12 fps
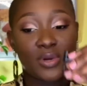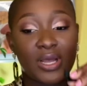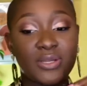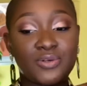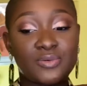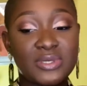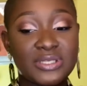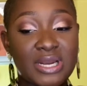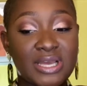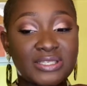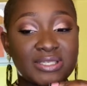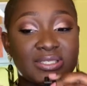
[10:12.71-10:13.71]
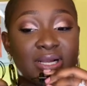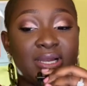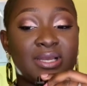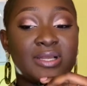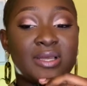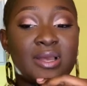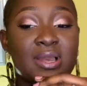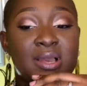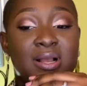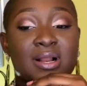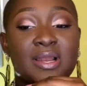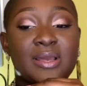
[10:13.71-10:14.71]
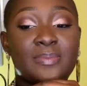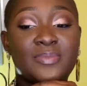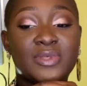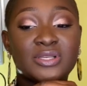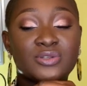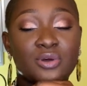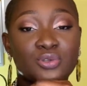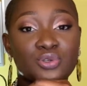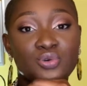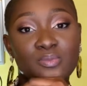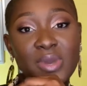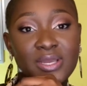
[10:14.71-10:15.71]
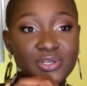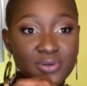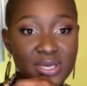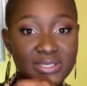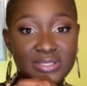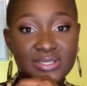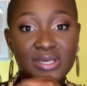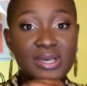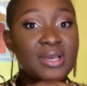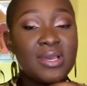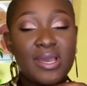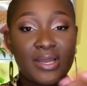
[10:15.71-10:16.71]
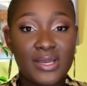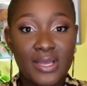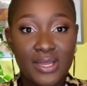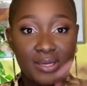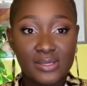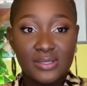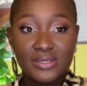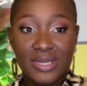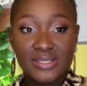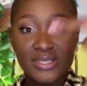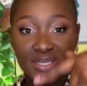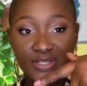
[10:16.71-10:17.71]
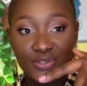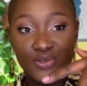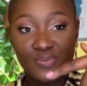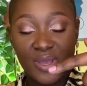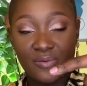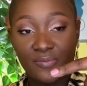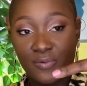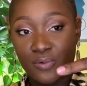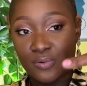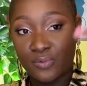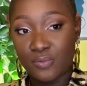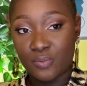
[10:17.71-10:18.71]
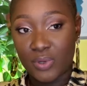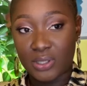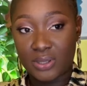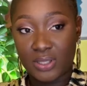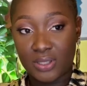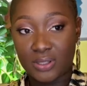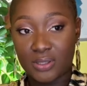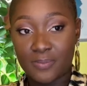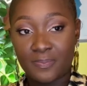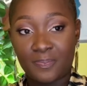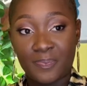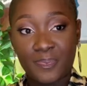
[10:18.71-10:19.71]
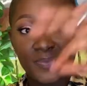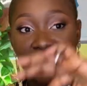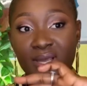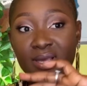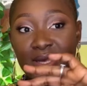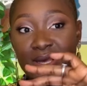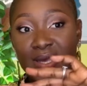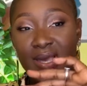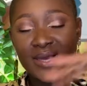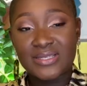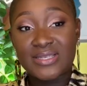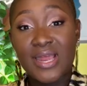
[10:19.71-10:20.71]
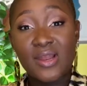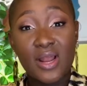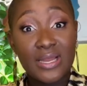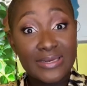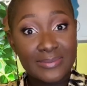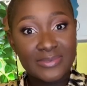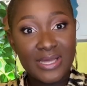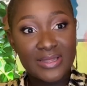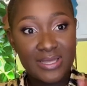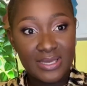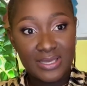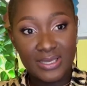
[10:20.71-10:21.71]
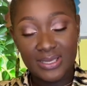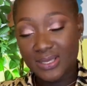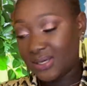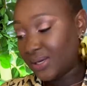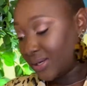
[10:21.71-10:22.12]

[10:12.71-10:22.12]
what I do is that I just click clip this onto my dress and then attach it to my phone with the external adapter thingy,